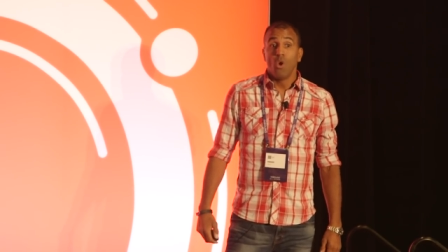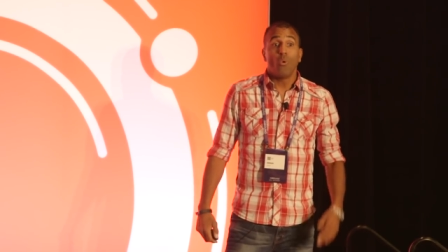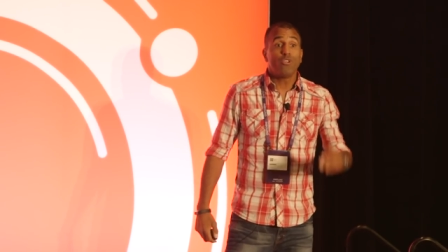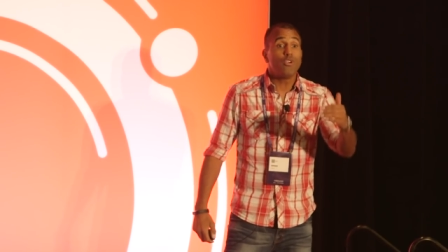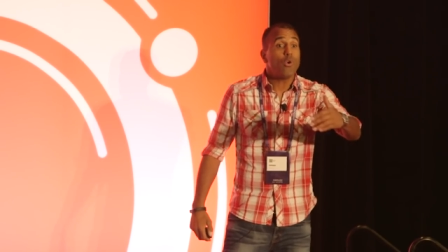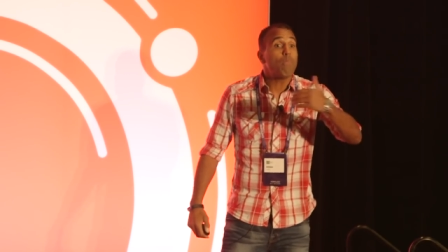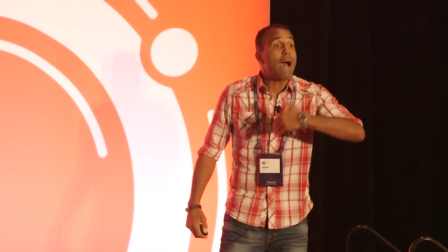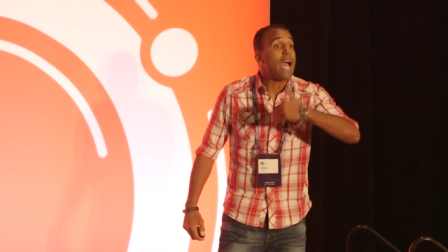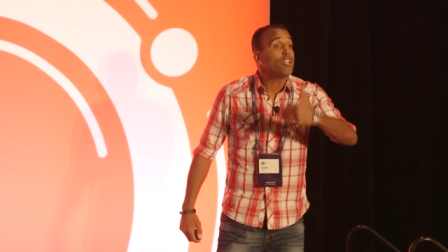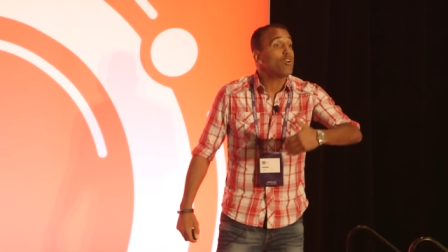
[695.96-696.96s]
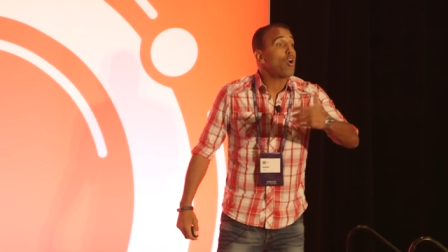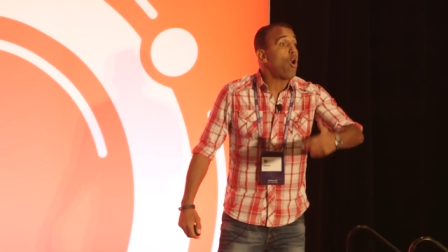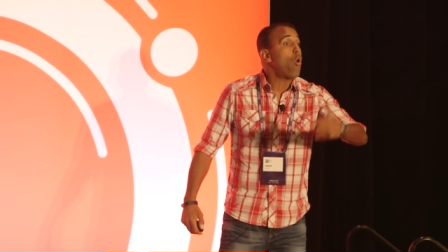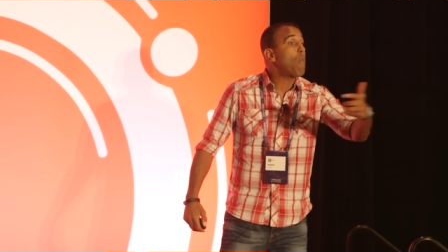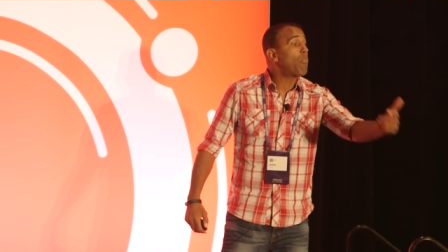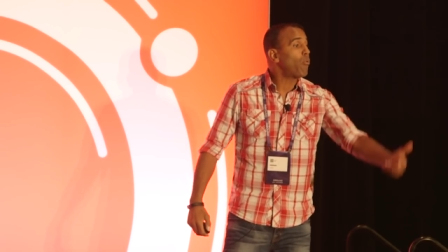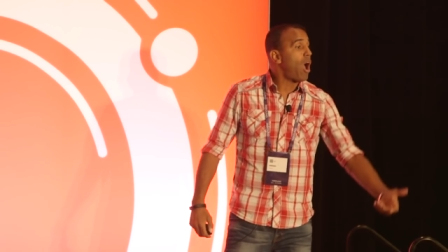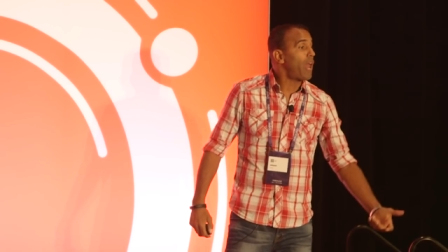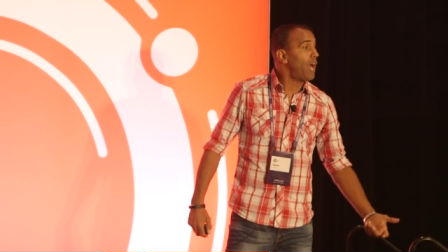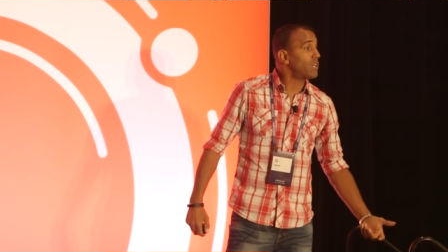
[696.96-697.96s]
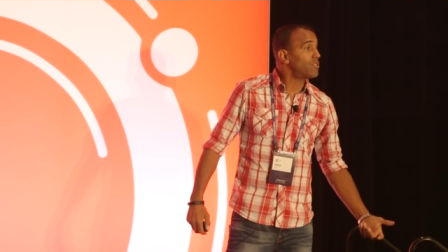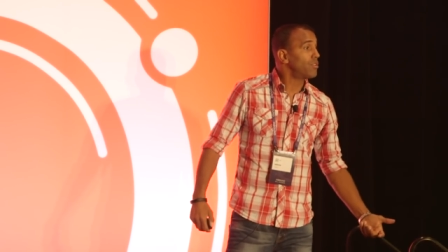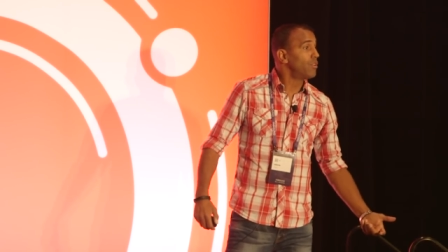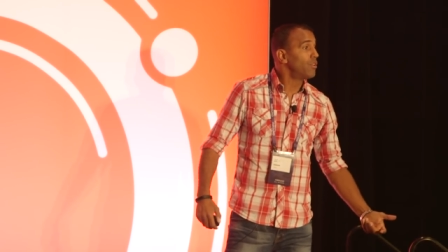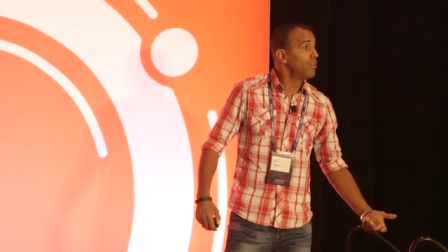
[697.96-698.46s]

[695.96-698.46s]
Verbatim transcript: Would you buy your own product